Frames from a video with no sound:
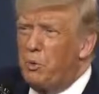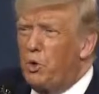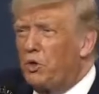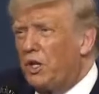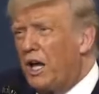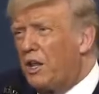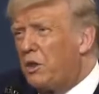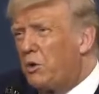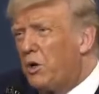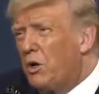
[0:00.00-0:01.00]
pool
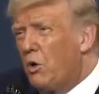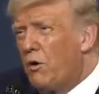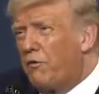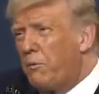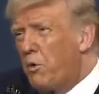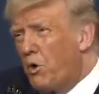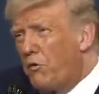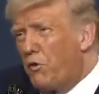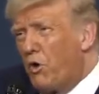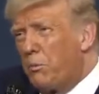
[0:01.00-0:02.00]
together and offer more
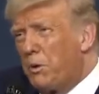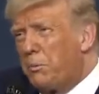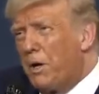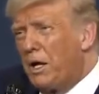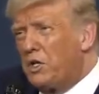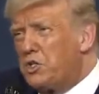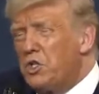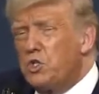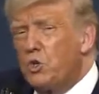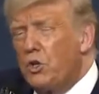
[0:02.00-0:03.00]
affordable
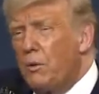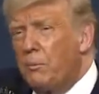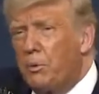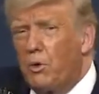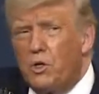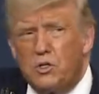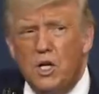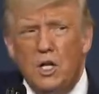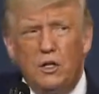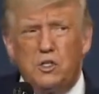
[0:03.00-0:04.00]
policies to their employees.
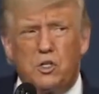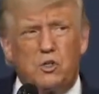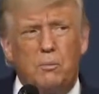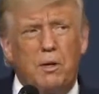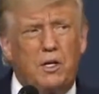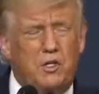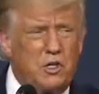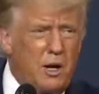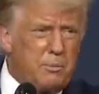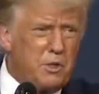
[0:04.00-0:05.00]
These are
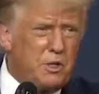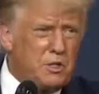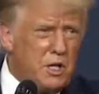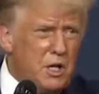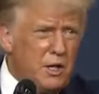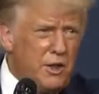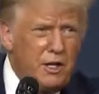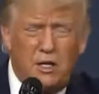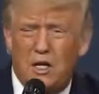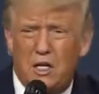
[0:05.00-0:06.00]
tremendous options
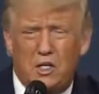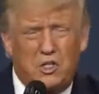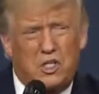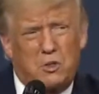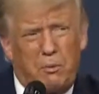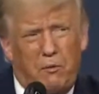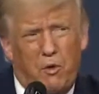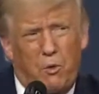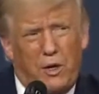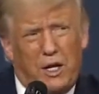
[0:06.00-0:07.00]
that didn't exist
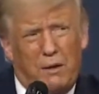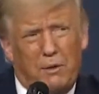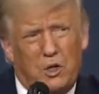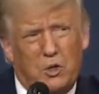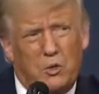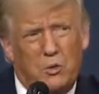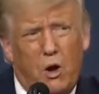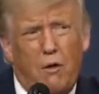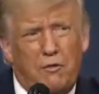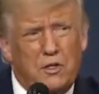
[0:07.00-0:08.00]
before we came into
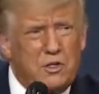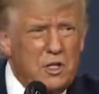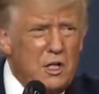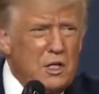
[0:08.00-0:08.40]
office.